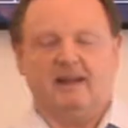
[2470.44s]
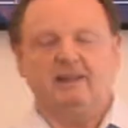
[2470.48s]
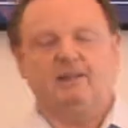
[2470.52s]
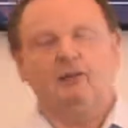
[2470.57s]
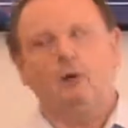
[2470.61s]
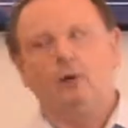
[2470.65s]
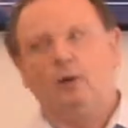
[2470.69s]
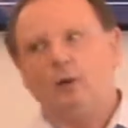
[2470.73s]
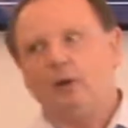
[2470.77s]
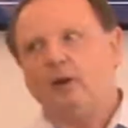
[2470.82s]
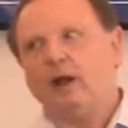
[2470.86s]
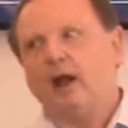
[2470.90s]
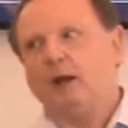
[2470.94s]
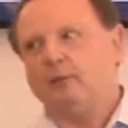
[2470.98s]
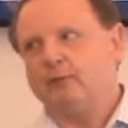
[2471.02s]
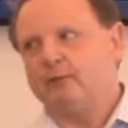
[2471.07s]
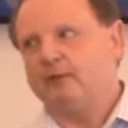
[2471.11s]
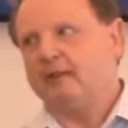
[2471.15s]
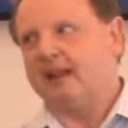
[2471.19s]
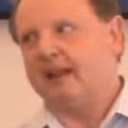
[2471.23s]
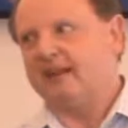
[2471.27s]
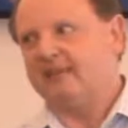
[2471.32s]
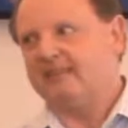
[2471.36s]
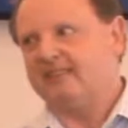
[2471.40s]
It all
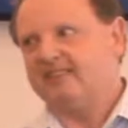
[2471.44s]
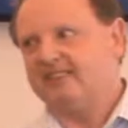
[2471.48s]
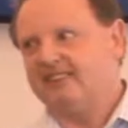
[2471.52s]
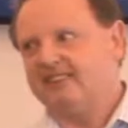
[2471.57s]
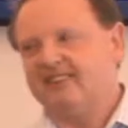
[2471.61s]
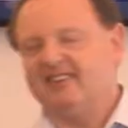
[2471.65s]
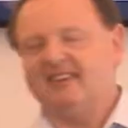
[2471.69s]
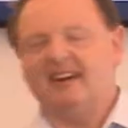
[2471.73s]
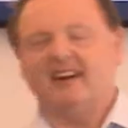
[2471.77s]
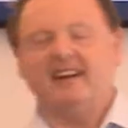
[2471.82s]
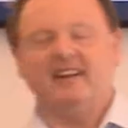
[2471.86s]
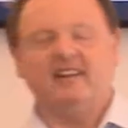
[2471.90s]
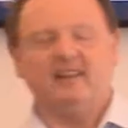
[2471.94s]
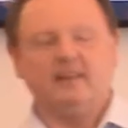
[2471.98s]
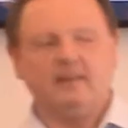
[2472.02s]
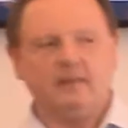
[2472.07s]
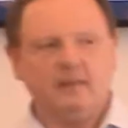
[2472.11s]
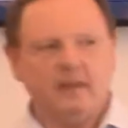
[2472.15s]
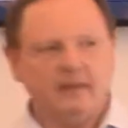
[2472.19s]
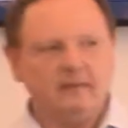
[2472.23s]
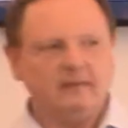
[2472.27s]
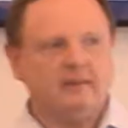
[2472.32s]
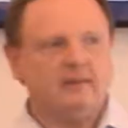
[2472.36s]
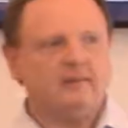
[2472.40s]
comes down to
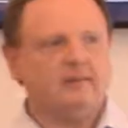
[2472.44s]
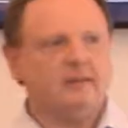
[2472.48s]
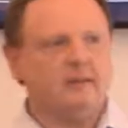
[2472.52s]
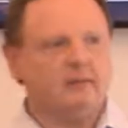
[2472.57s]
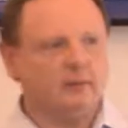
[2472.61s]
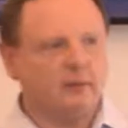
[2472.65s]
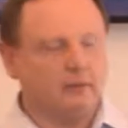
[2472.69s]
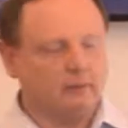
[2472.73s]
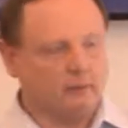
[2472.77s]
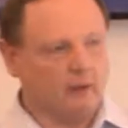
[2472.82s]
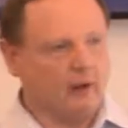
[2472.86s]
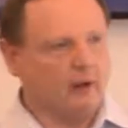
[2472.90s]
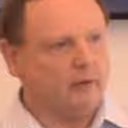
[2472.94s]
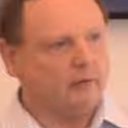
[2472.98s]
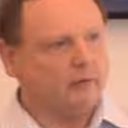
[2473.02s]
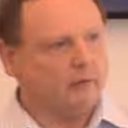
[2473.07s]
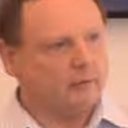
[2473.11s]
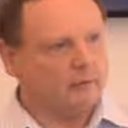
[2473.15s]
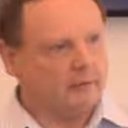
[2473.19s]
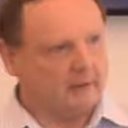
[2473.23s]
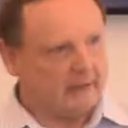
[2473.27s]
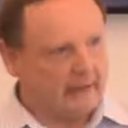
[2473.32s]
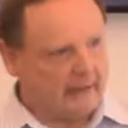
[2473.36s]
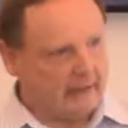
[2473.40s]
this is a
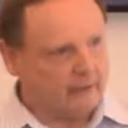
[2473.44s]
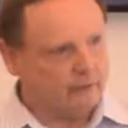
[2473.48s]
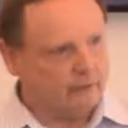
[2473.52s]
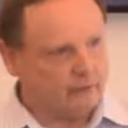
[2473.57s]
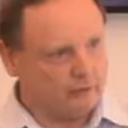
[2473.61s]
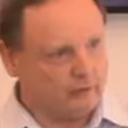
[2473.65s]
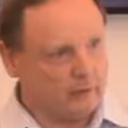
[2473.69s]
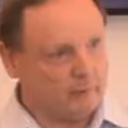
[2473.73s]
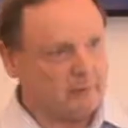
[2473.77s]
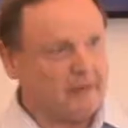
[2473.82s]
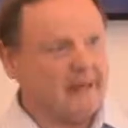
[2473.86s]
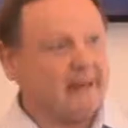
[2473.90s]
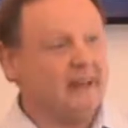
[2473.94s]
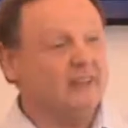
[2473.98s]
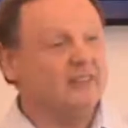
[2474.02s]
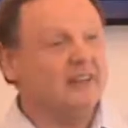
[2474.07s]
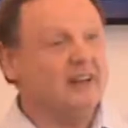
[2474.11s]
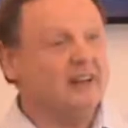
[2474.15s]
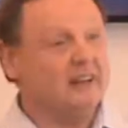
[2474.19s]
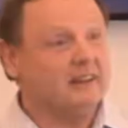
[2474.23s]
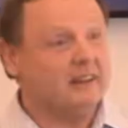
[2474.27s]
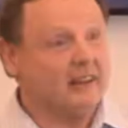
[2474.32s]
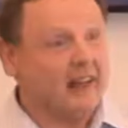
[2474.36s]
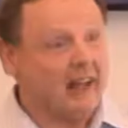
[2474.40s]
growth relationship and
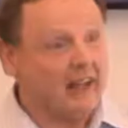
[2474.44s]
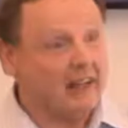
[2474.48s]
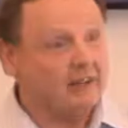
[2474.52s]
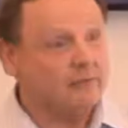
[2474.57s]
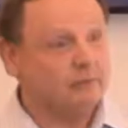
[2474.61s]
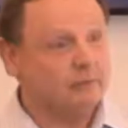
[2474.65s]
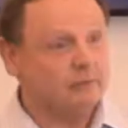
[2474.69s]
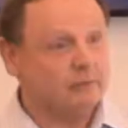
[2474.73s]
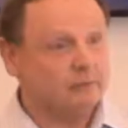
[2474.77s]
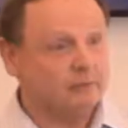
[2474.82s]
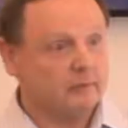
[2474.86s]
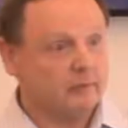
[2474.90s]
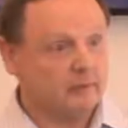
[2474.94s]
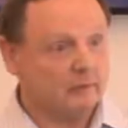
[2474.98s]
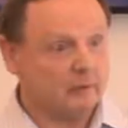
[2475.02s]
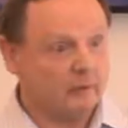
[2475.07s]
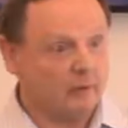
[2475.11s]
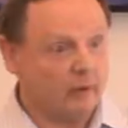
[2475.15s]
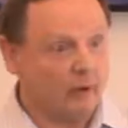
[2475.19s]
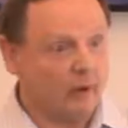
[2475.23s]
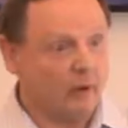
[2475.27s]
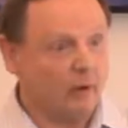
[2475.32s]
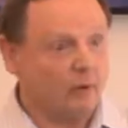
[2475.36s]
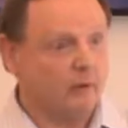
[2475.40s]
it's a
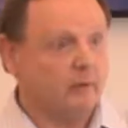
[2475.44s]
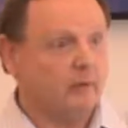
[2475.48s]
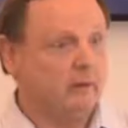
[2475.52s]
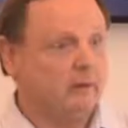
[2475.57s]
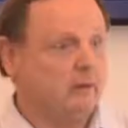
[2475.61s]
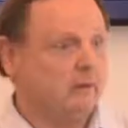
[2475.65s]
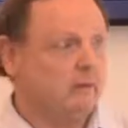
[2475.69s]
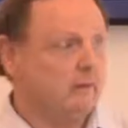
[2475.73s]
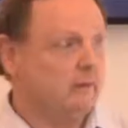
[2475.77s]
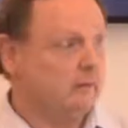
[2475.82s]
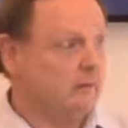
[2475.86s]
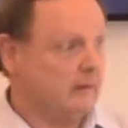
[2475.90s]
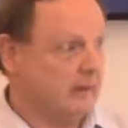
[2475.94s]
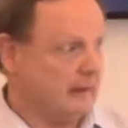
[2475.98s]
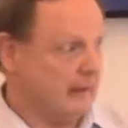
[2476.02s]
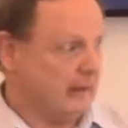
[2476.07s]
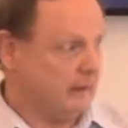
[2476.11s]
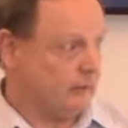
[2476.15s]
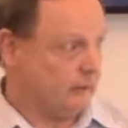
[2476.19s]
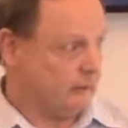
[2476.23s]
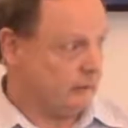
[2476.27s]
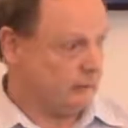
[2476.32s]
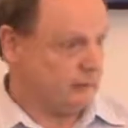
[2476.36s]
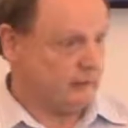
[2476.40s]
lifelong
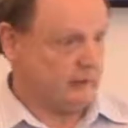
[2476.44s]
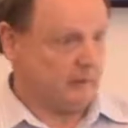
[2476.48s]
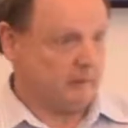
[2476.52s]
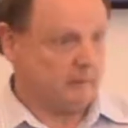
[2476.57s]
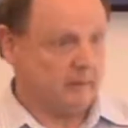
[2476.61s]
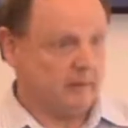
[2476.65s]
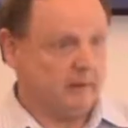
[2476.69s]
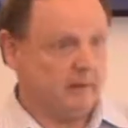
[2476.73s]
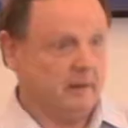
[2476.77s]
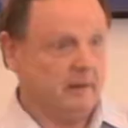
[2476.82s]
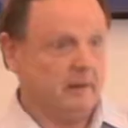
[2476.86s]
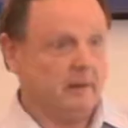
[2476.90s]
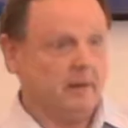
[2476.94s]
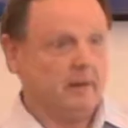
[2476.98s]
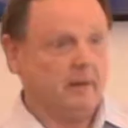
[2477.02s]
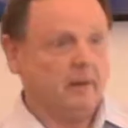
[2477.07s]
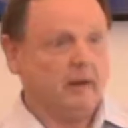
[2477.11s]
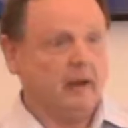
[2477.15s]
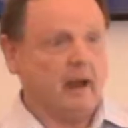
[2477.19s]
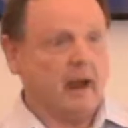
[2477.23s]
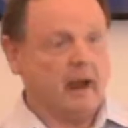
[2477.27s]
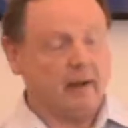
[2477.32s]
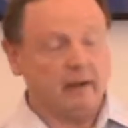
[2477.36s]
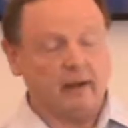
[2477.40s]
relationship.
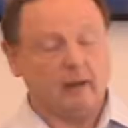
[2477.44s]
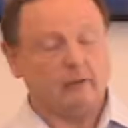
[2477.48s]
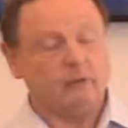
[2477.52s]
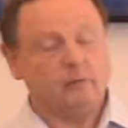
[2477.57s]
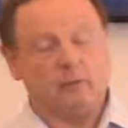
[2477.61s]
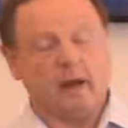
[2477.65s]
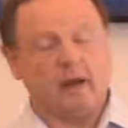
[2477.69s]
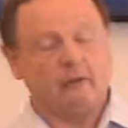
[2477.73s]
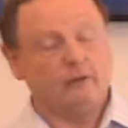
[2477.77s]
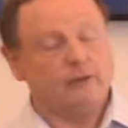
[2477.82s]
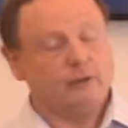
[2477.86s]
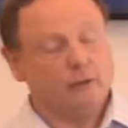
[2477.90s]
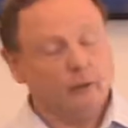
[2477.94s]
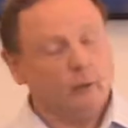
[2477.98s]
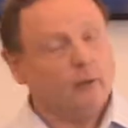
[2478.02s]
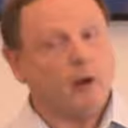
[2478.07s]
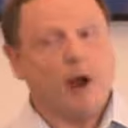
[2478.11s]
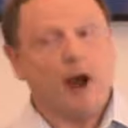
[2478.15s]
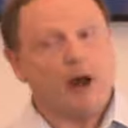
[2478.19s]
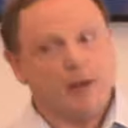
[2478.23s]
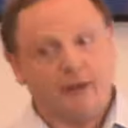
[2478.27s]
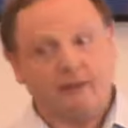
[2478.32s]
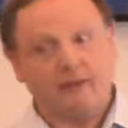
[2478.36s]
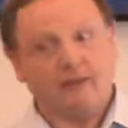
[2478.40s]
And I'm
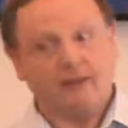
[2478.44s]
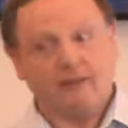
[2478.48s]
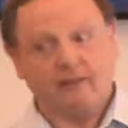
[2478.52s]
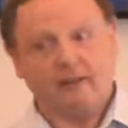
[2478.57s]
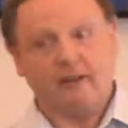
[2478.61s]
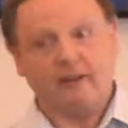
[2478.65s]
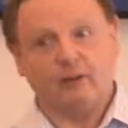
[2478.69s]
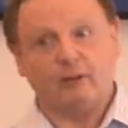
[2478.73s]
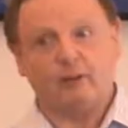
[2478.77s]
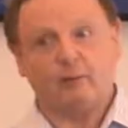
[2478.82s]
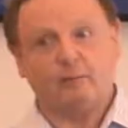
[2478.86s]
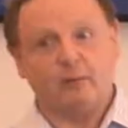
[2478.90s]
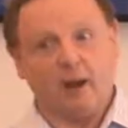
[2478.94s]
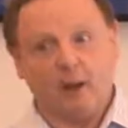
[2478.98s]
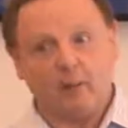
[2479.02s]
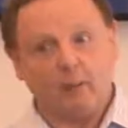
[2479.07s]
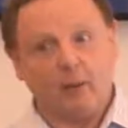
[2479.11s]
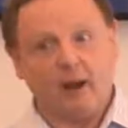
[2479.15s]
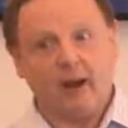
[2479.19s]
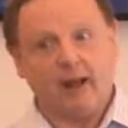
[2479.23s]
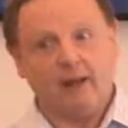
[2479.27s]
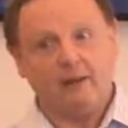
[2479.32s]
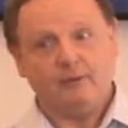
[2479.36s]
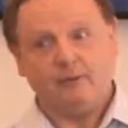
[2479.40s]
still asking things from my
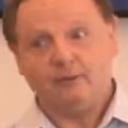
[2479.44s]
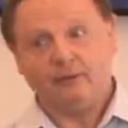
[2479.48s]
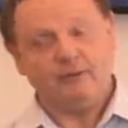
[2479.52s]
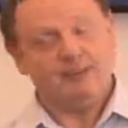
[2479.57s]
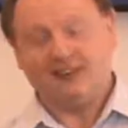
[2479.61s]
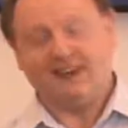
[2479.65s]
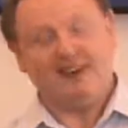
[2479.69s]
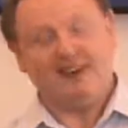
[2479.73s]
wife,